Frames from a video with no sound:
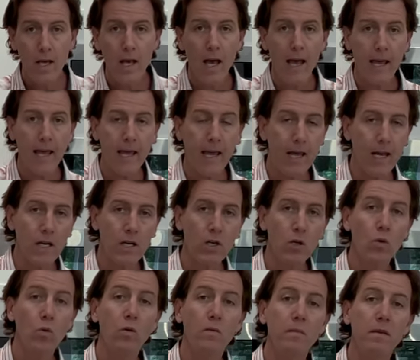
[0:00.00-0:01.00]
And
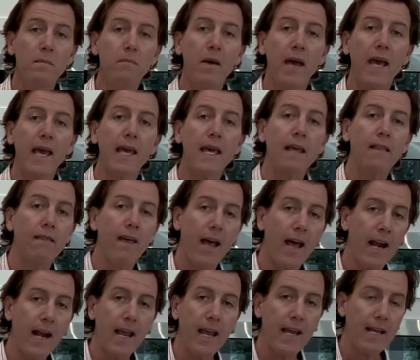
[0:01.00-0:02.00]
you will be paying
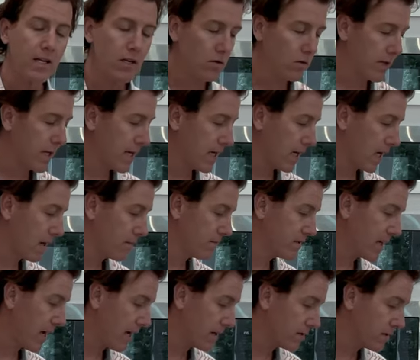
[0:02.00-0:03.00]
that annually. It
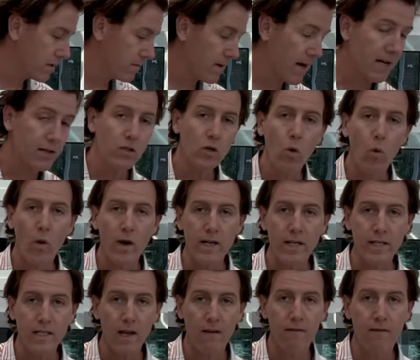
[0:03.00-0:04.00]
comes out to about
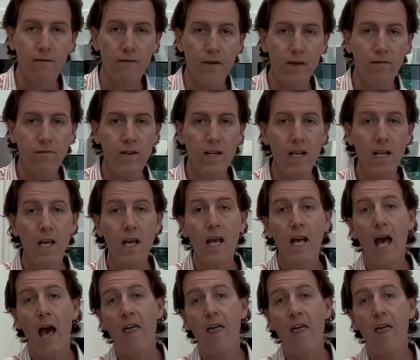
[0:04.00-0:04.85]
$27.50.